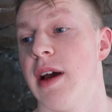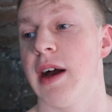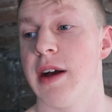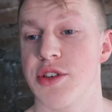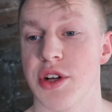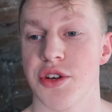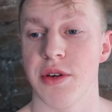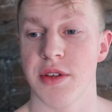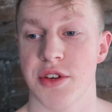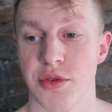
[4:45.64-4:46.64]
So I'll show
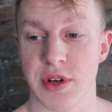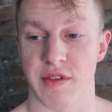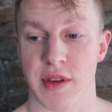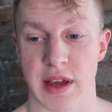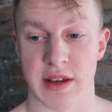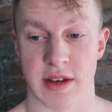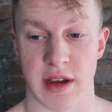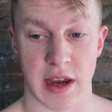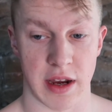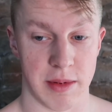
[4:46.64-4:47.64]
you the 2 different things
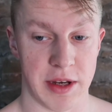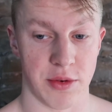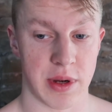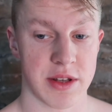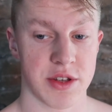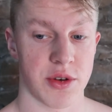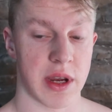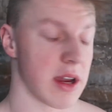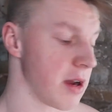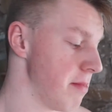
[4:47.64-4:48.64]
I'm going to be doing, so I
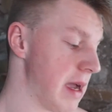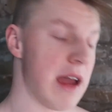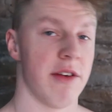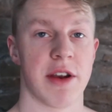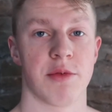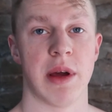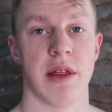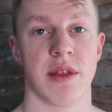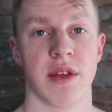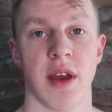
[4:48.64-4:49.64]
can compare it
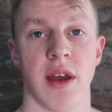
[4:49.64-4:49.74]
with